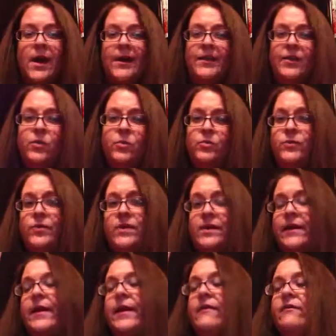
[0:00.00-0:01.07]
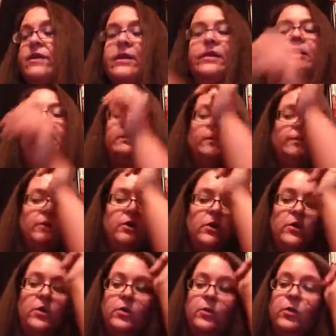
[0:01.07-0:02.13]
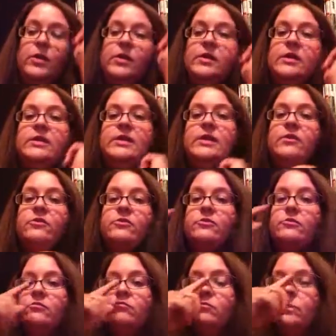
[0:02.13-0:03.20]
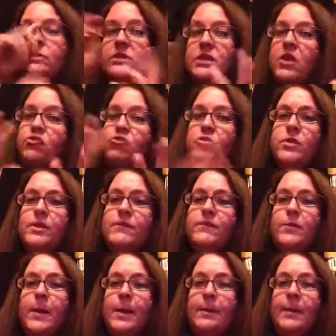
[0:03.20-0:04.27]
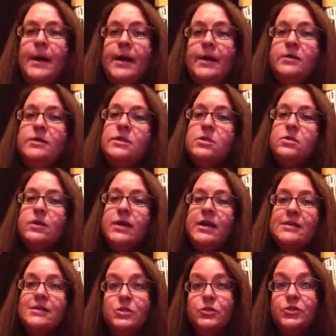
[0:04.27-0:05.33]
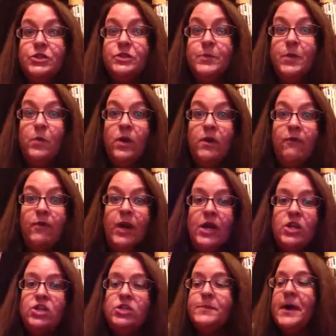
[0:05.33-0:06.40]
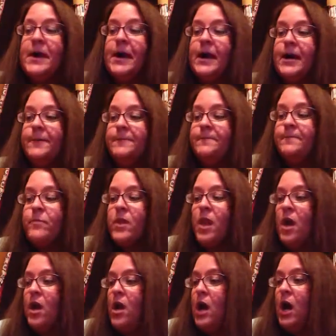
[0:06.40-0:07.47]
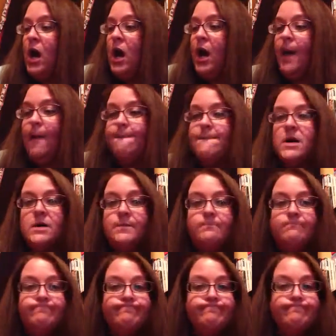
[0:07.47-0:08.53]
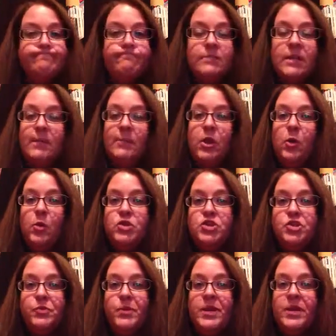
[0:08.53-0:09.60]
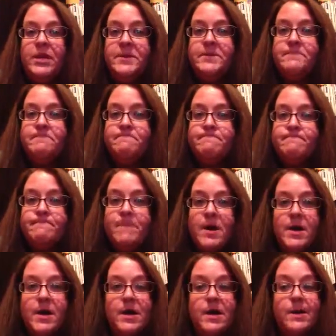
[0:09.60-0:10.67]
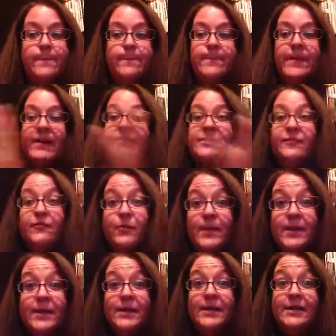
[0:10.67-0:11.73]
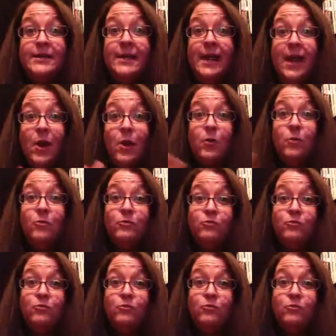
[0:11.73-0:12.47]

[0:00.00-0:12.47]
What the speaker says: I don't think I have any really that are scheduled for me to buy, so I guess it'll just be whatever catches my eye. But let me know what you're reading. That's it for me now.